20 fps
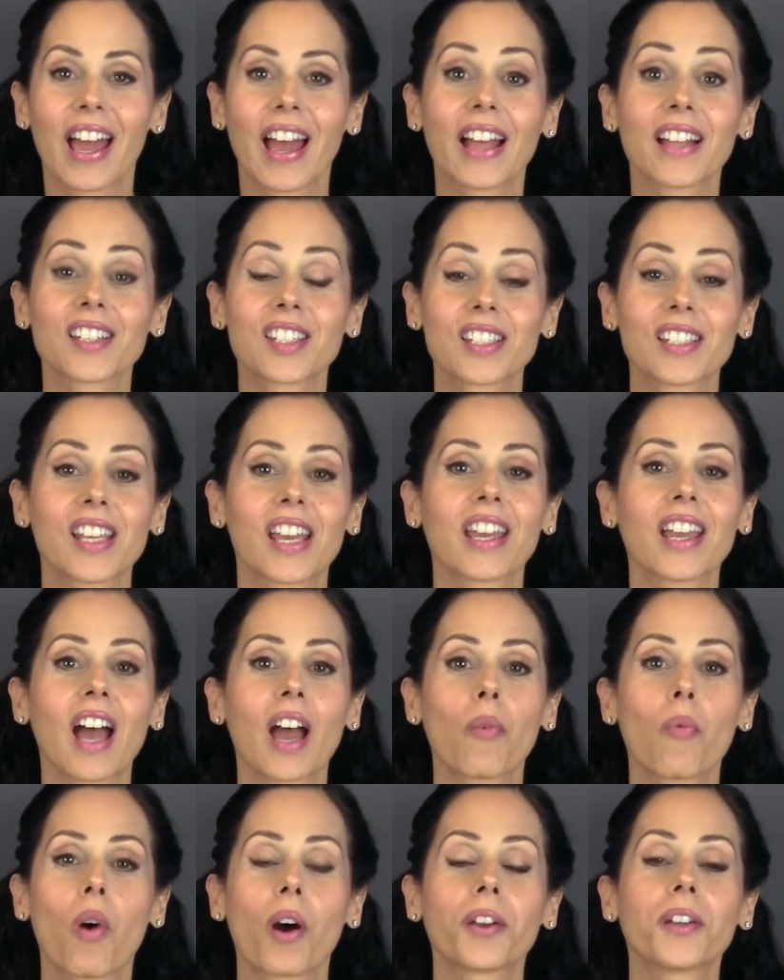And today
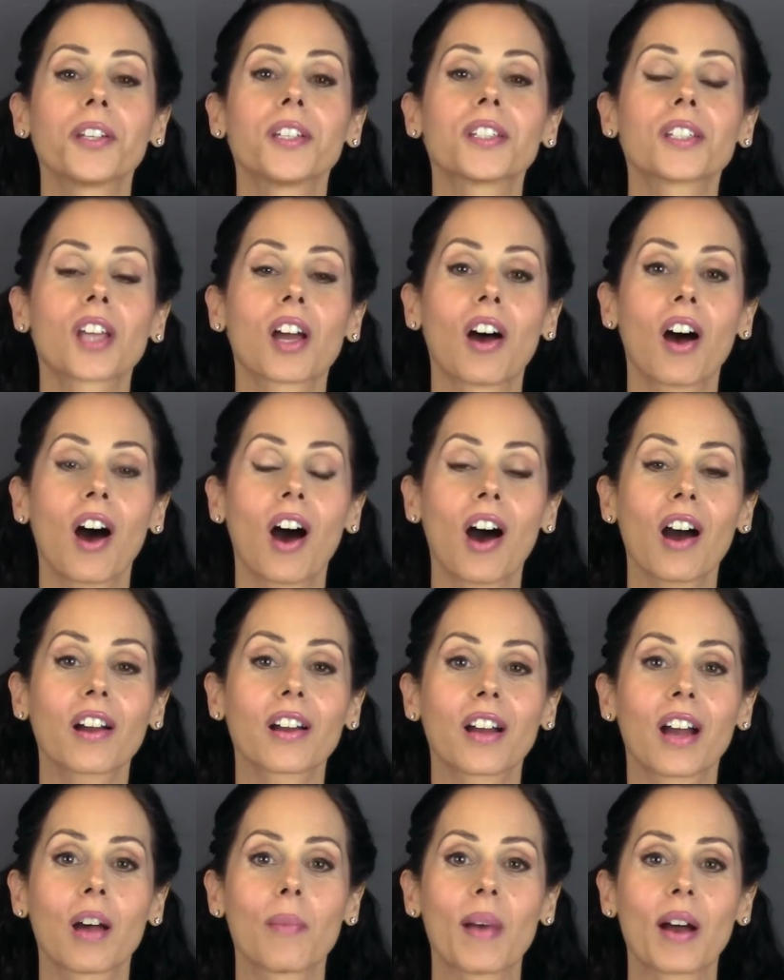I wanted to
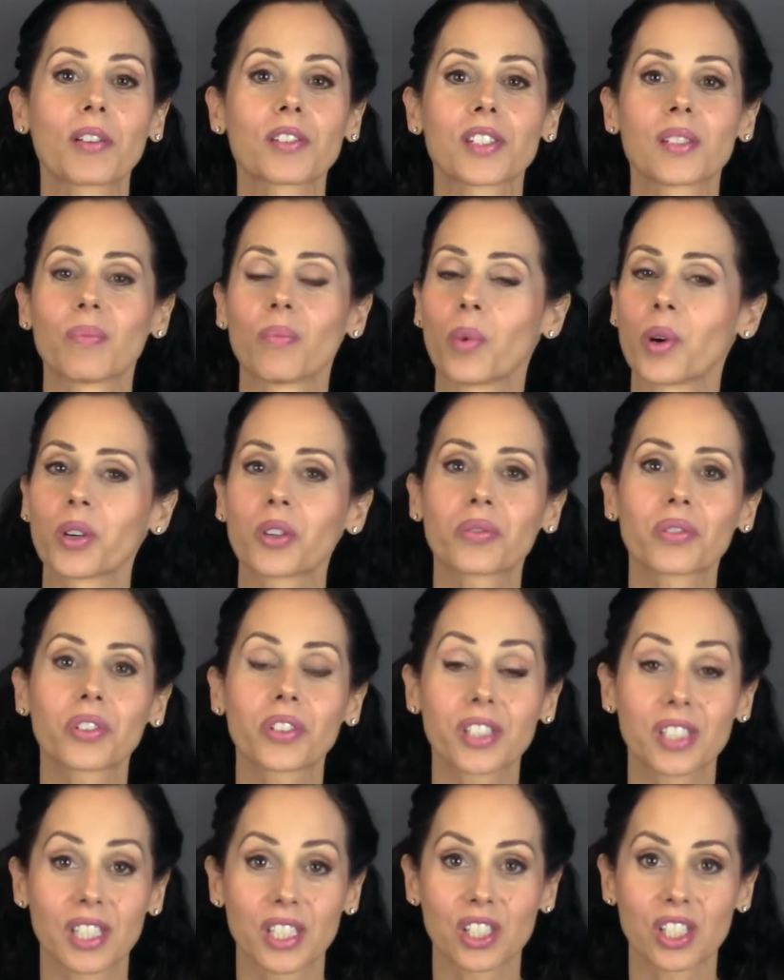talk about some
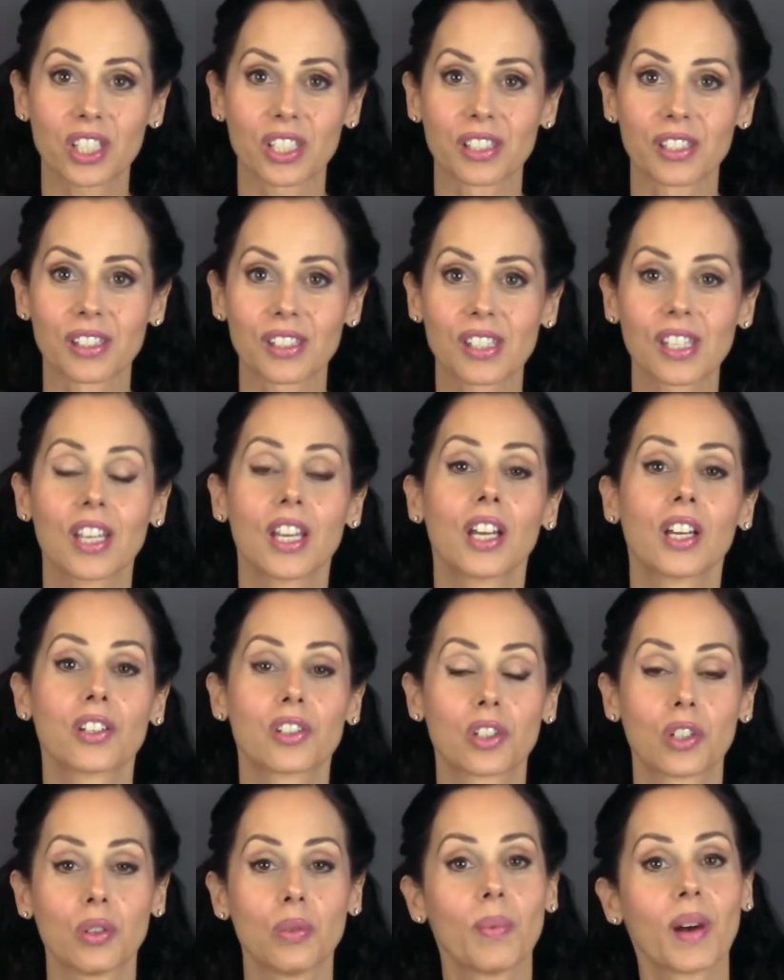wonderful additions
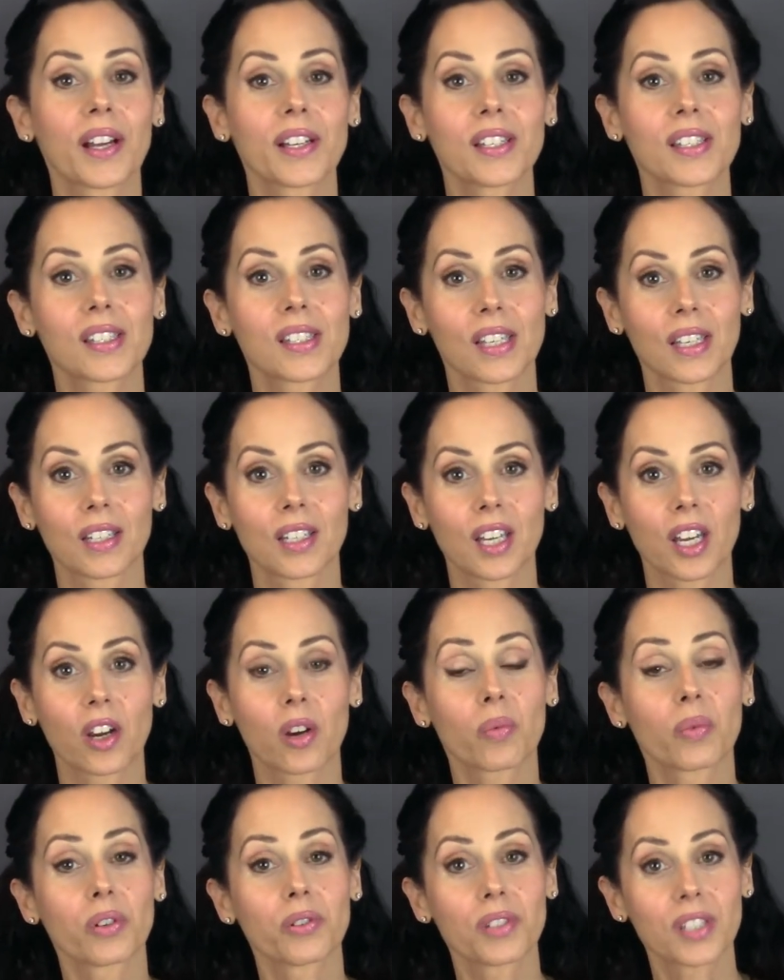to my
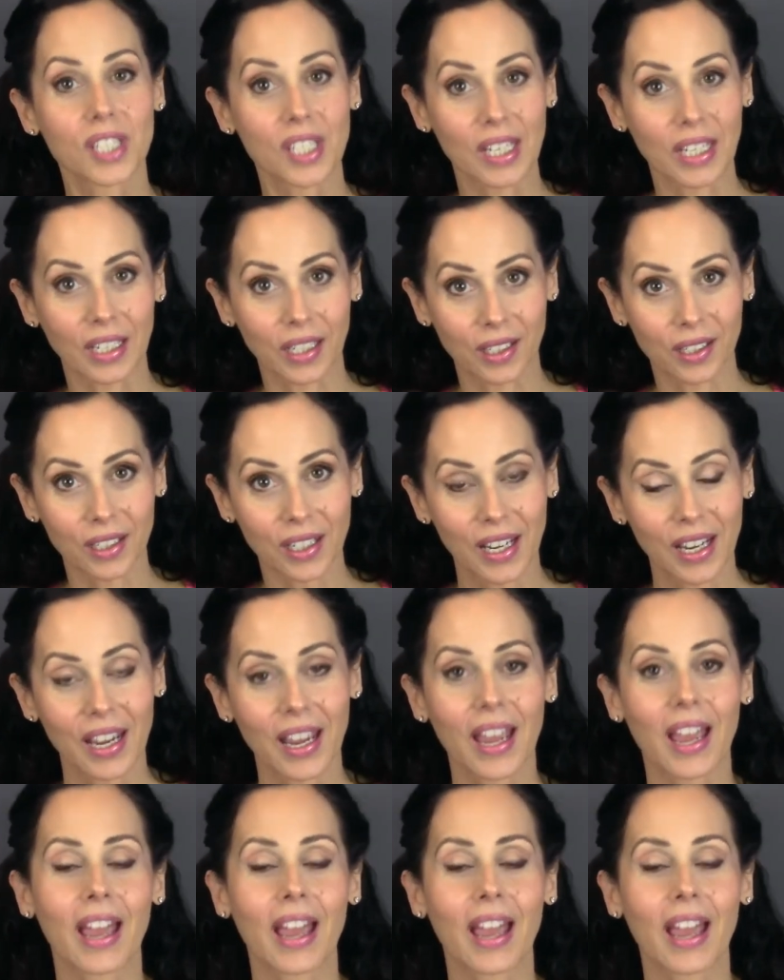skincare routine.